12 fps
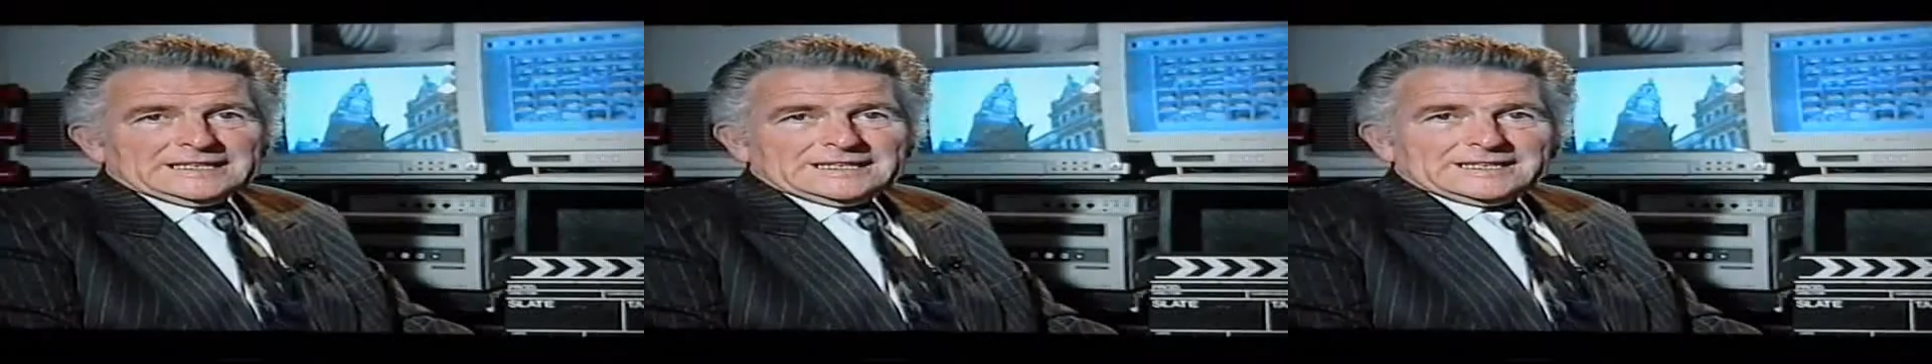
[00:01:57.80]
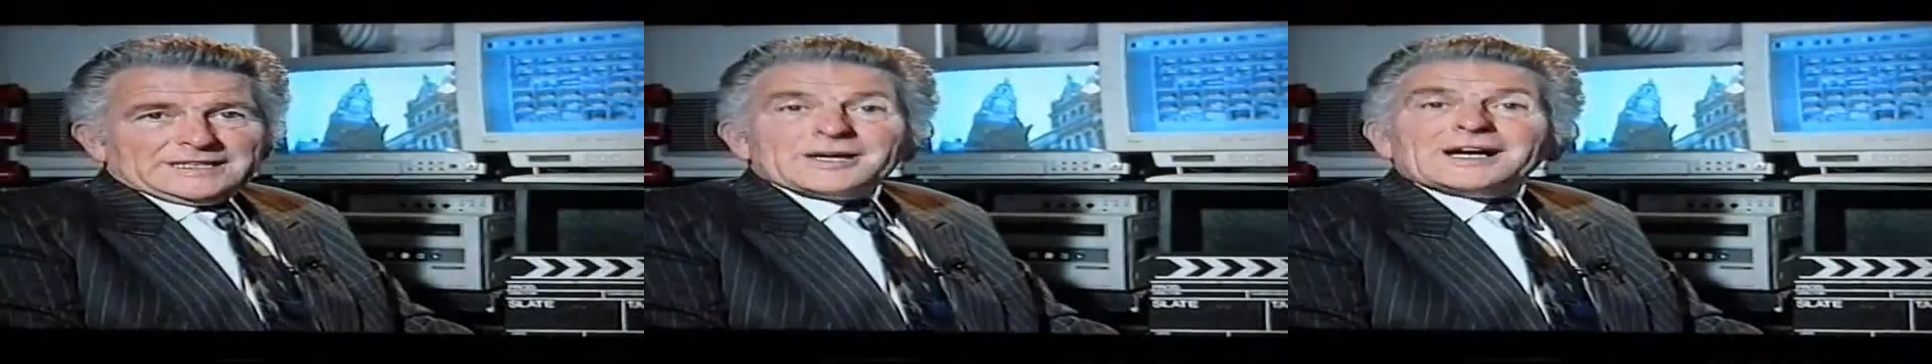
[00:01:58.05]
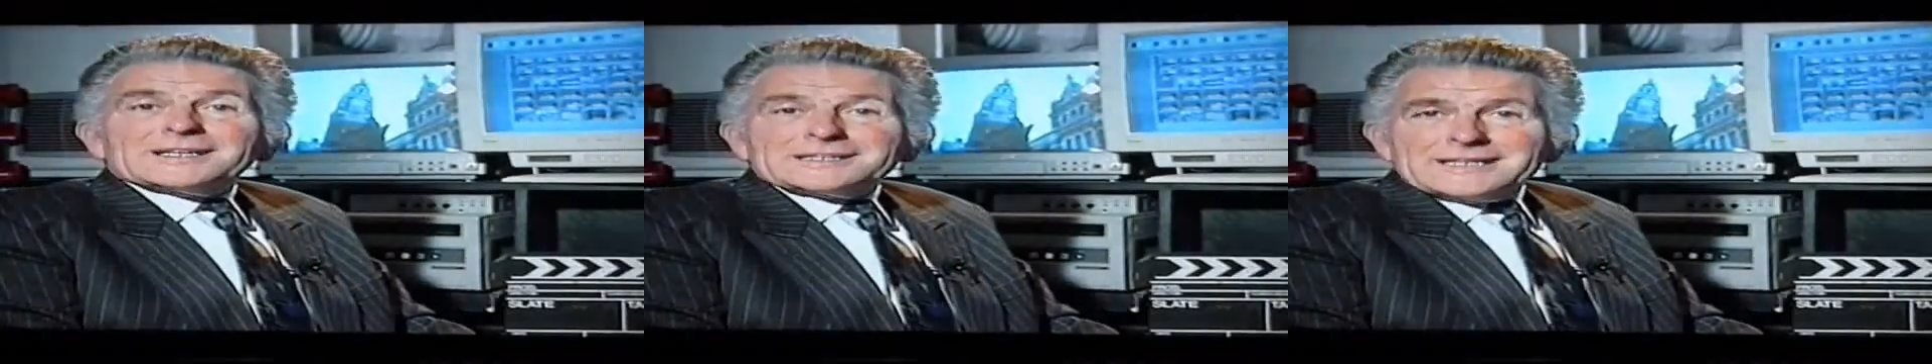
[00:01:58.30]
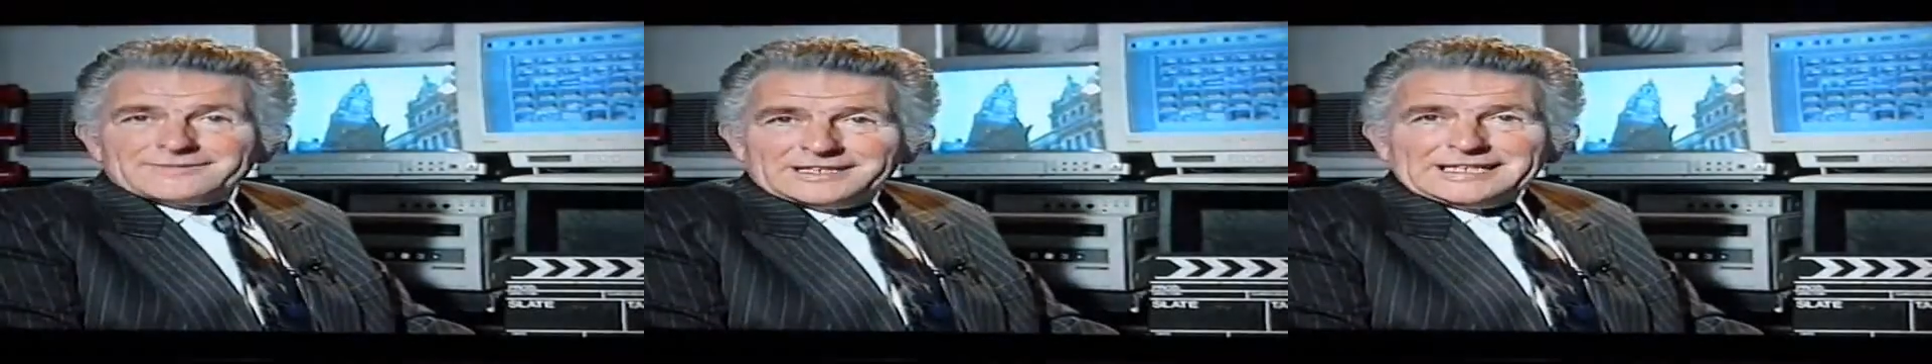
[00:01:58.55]
you hardly
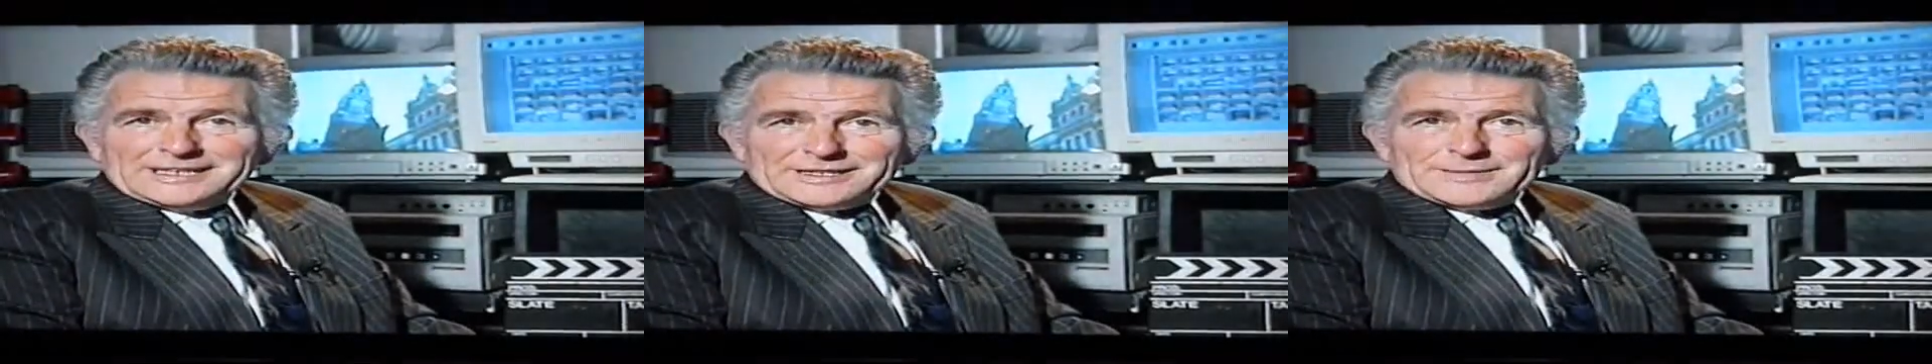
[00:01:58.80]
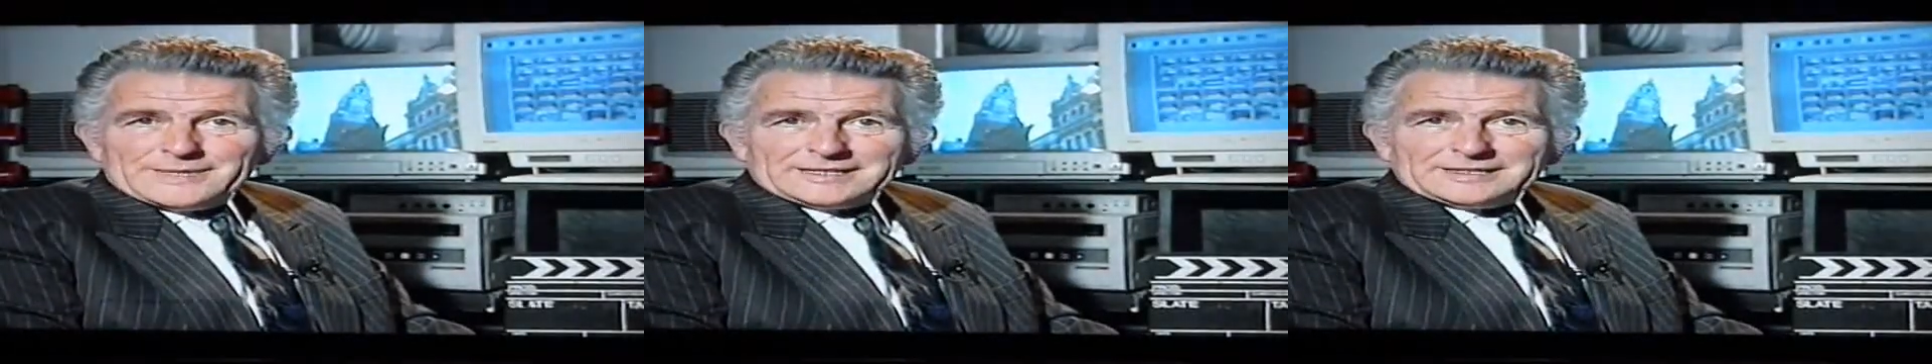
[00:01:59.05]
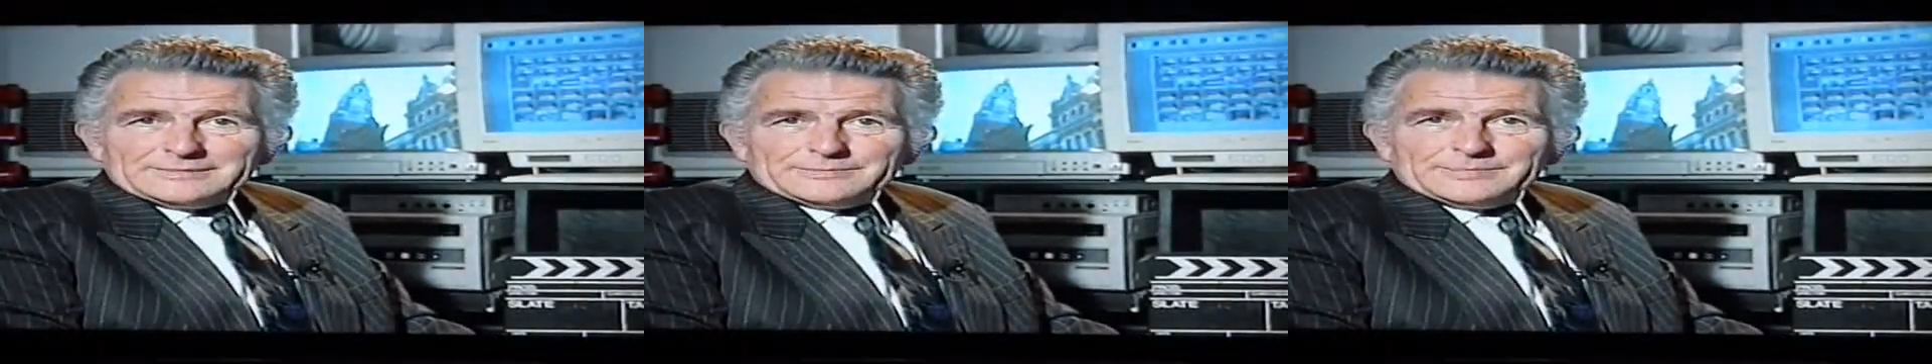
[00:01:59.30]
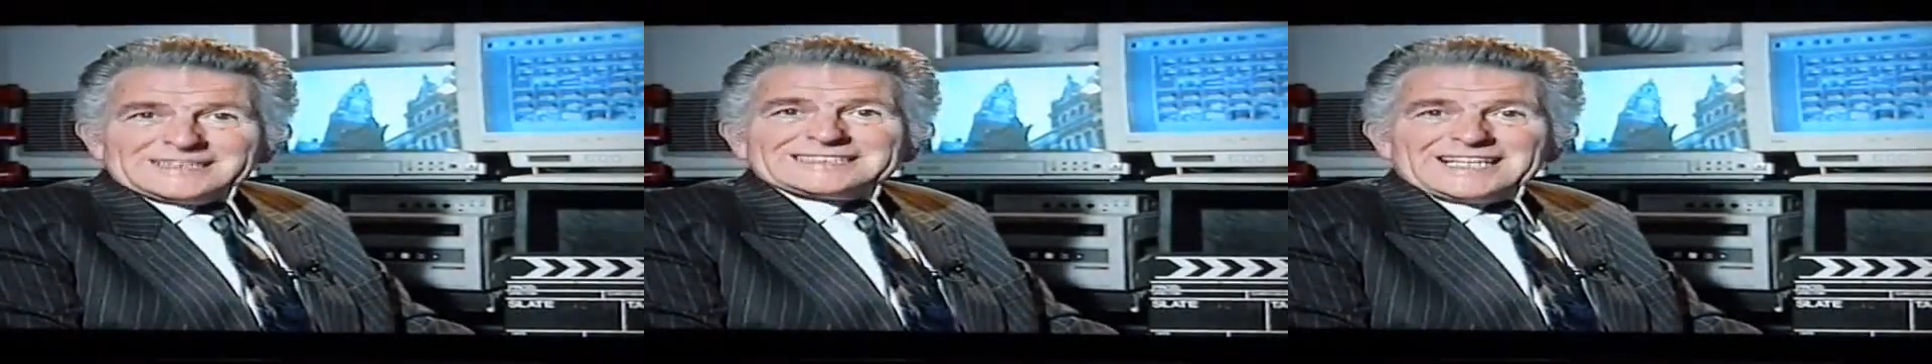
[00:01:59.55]
ever hear about it,
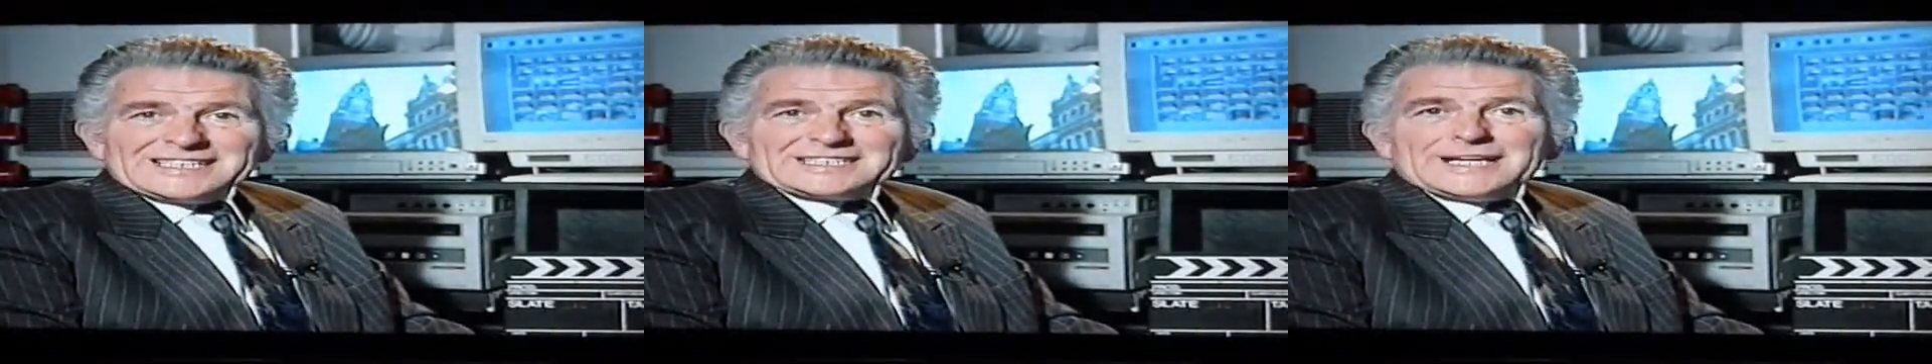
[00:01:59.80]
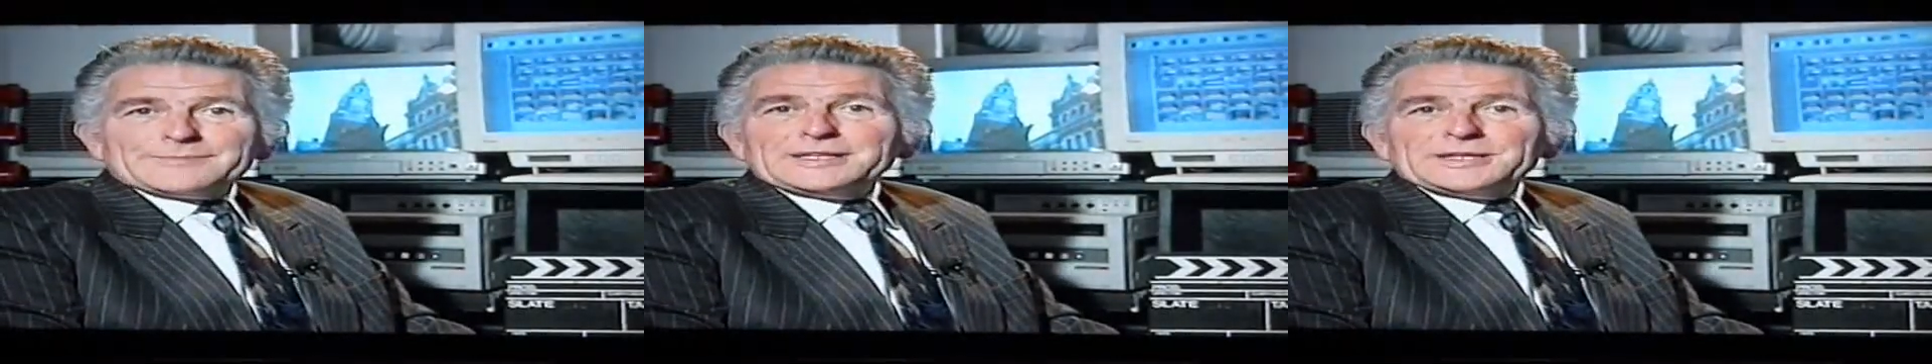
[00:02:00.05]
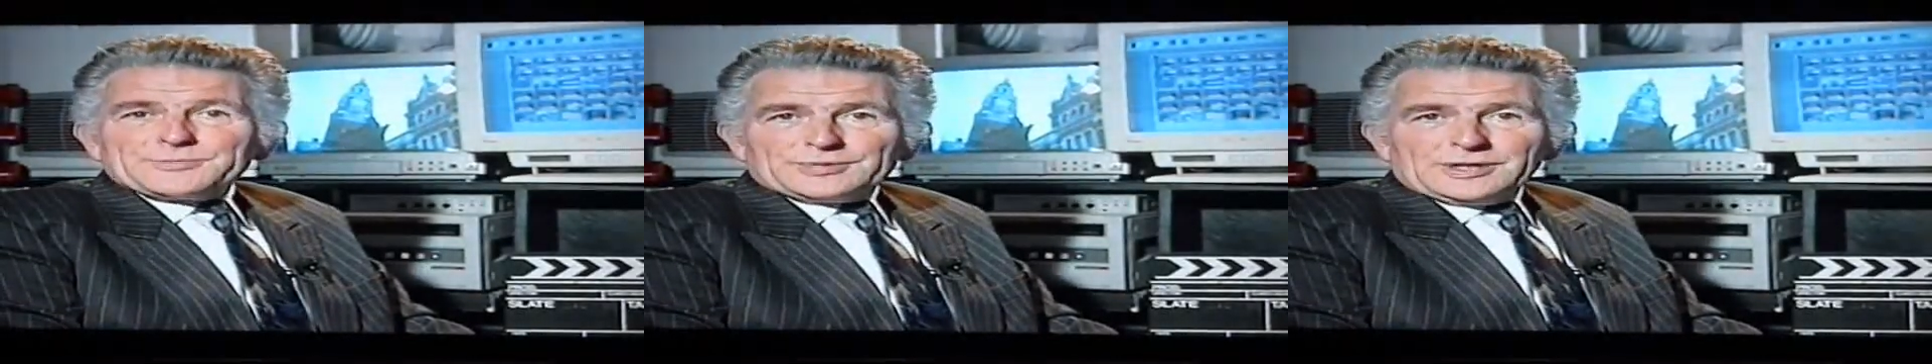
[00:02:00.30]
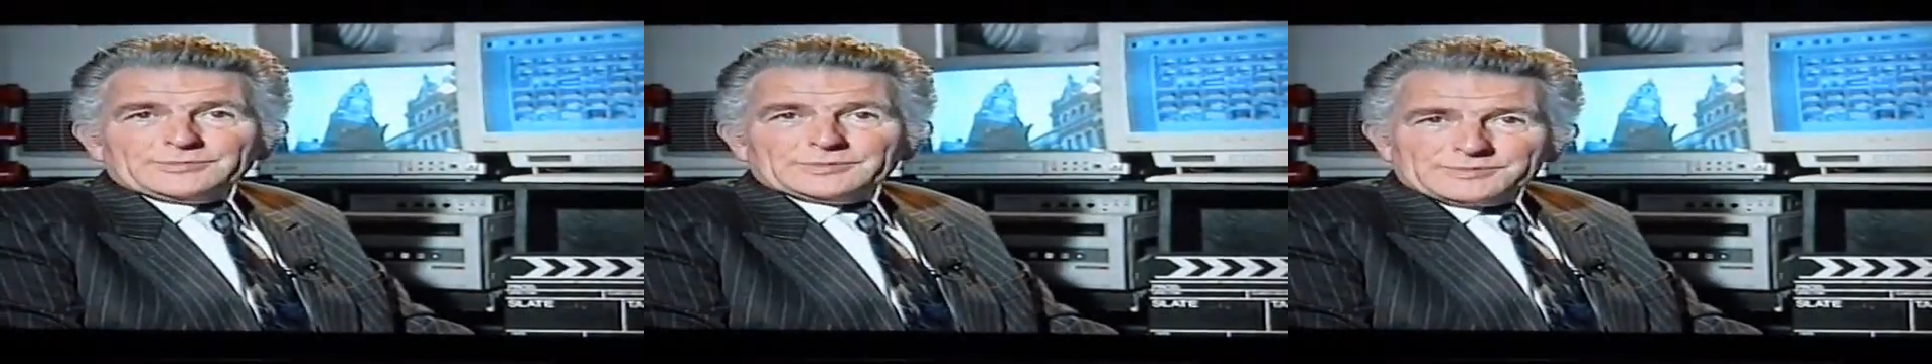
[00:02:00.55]
but does that mean the
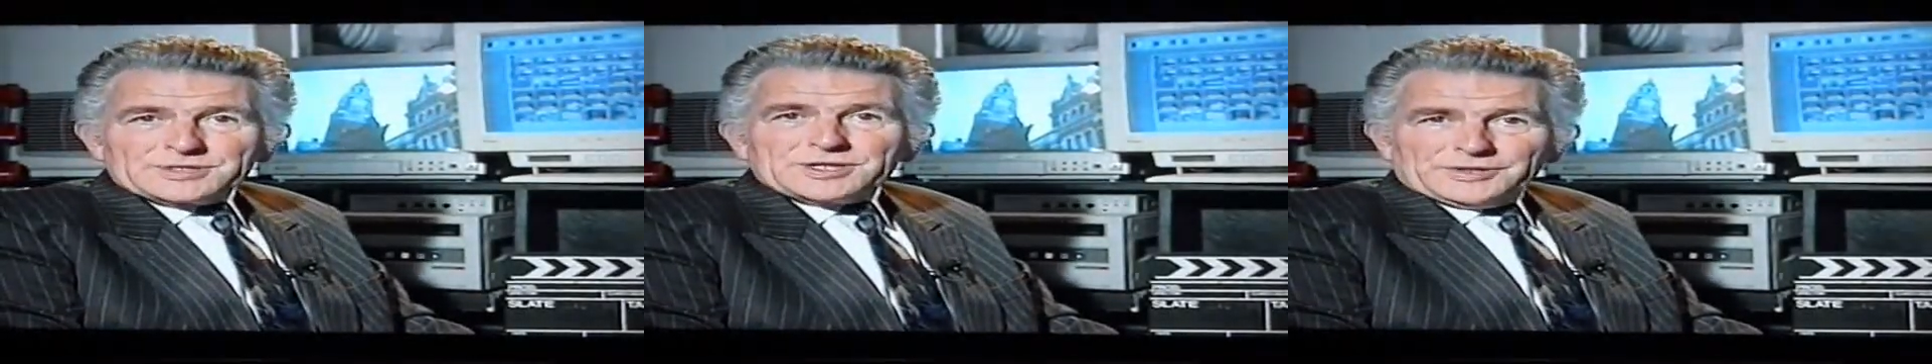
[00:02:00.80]
problem's gone